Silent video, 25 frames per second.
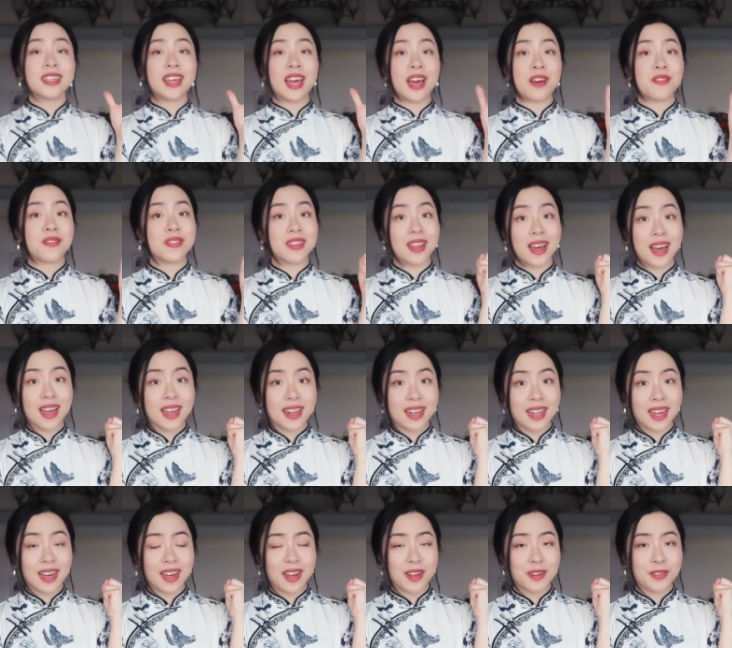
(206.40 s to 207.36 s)
have
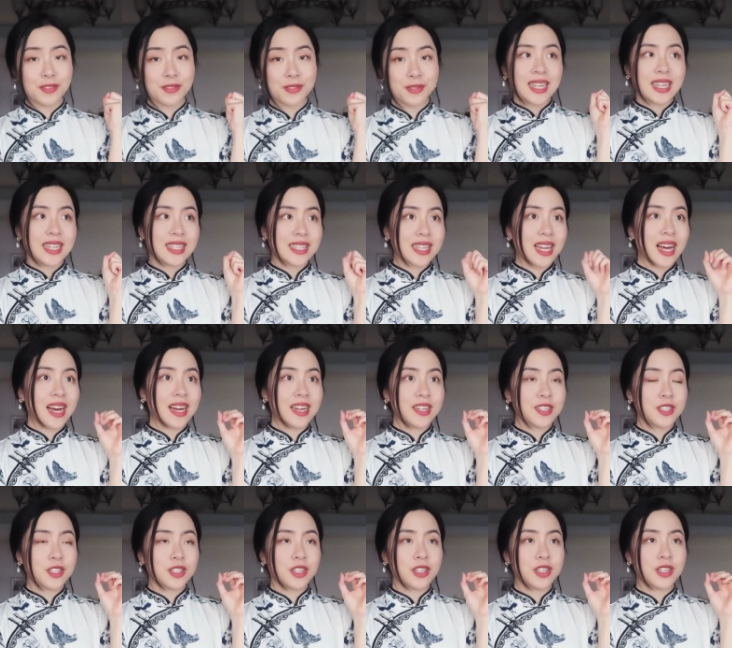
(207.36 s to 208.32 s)
nightlife. It's
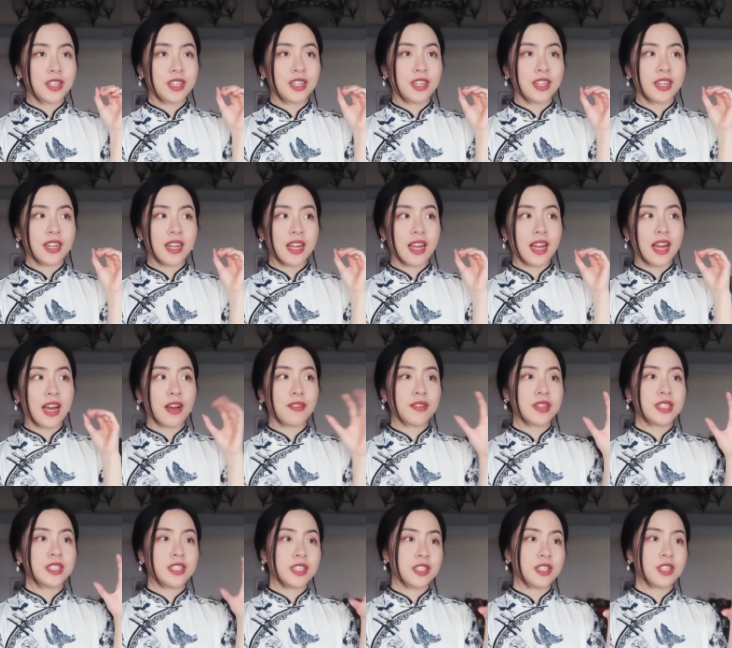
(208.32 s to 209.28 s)
either
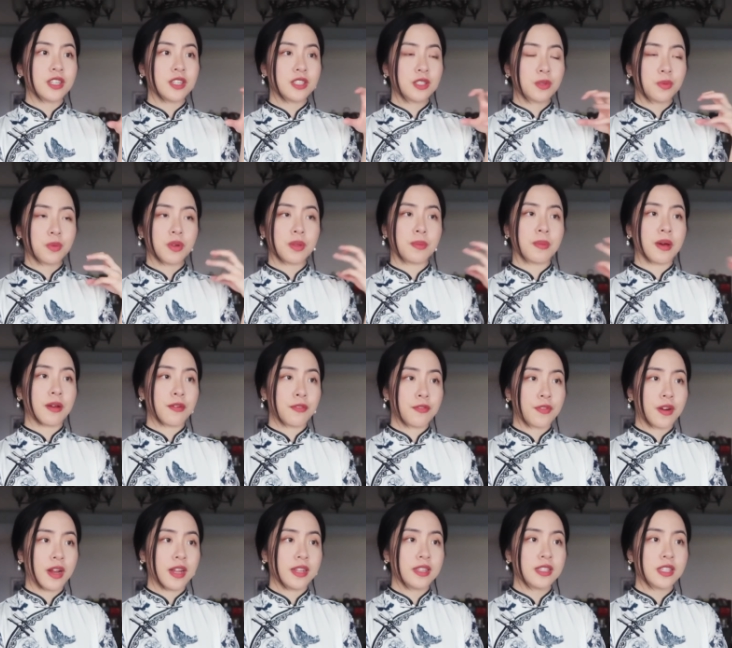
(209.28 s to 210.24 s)
having dinners with my
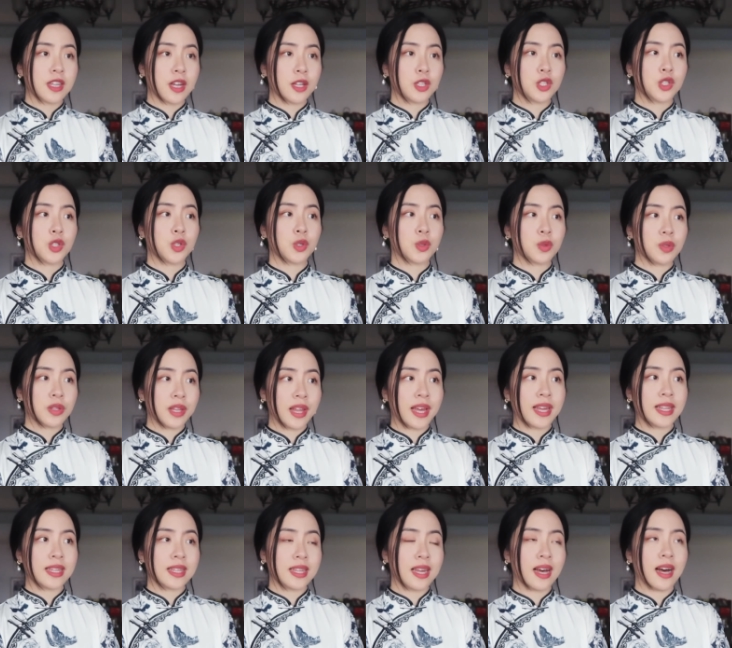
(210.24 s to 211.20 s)
friends until
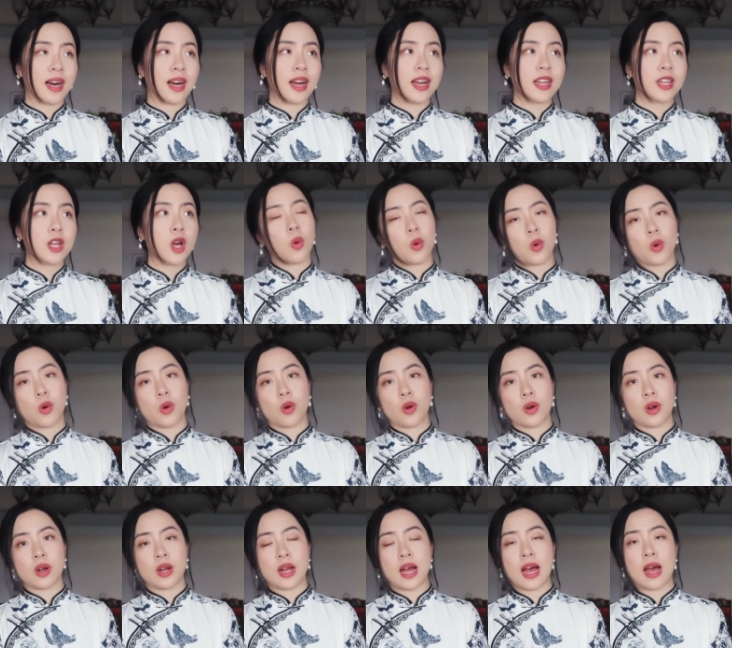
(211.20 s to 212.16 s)
late night,
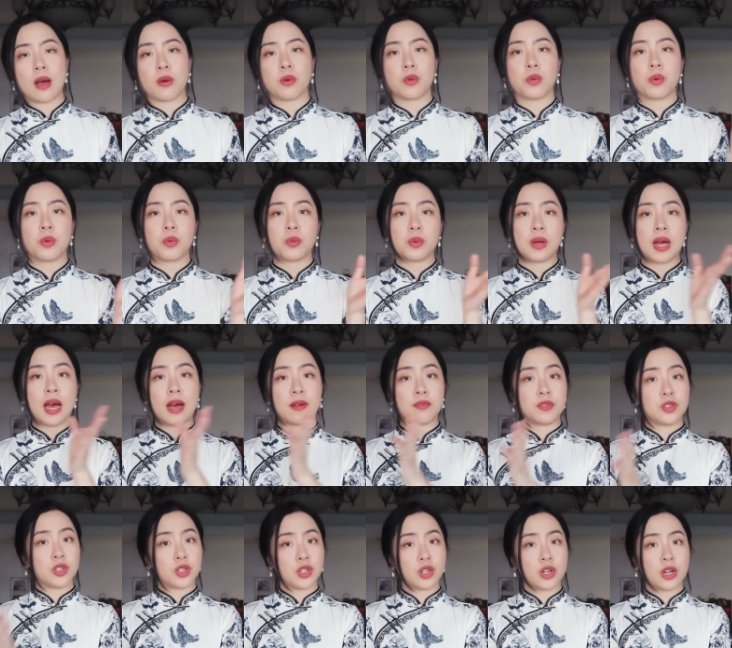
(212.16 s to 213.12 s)
or I will have
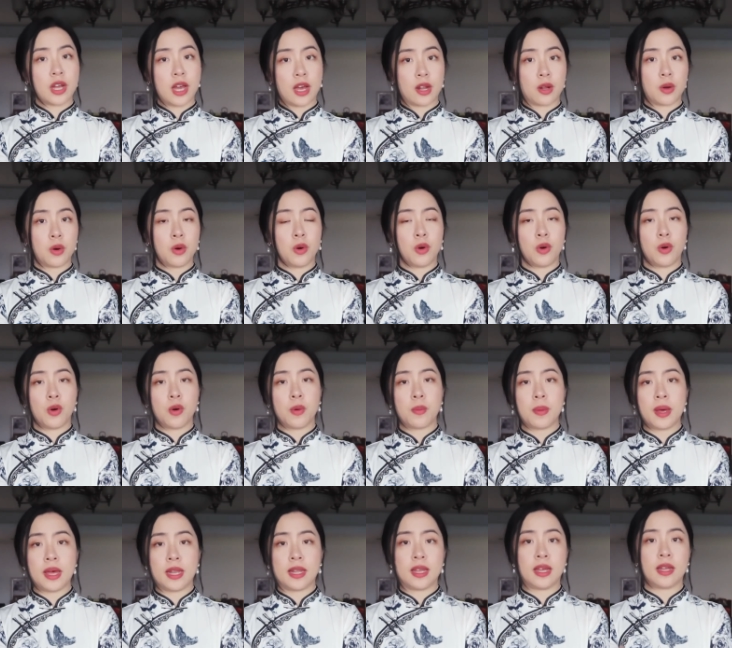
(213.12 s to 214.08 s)
dinner at home
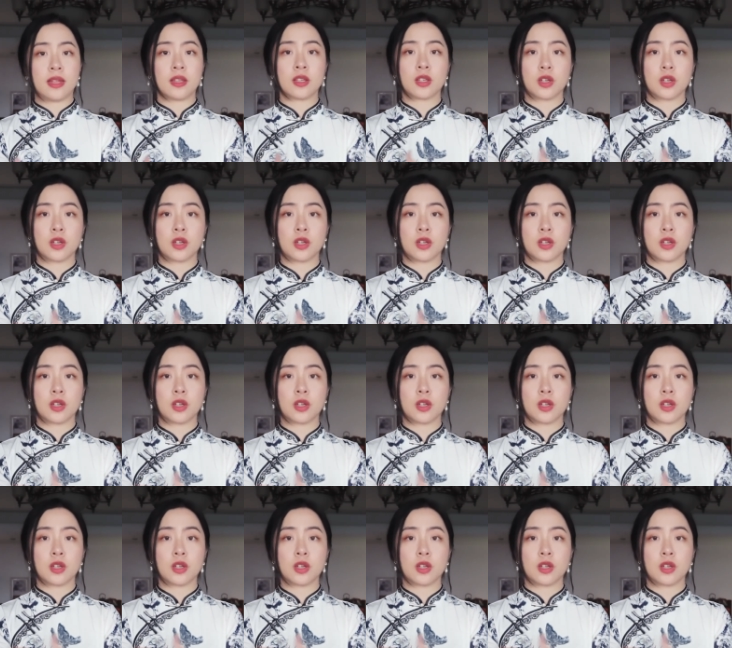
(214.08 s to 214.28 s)
and then